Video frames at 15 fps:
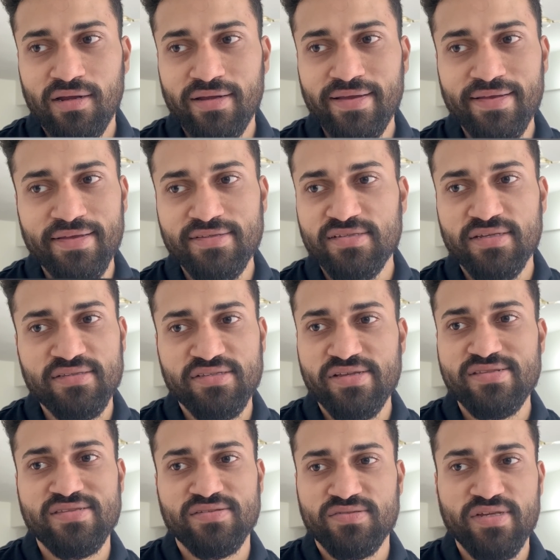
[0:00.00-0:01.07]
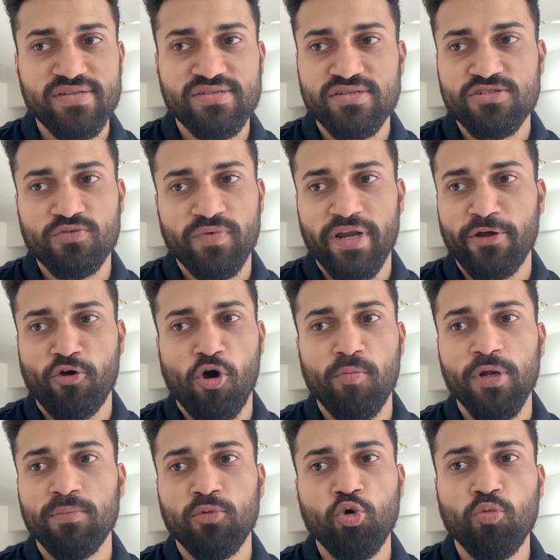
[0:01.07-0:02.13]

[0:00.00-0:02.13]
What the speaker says: there's just a very common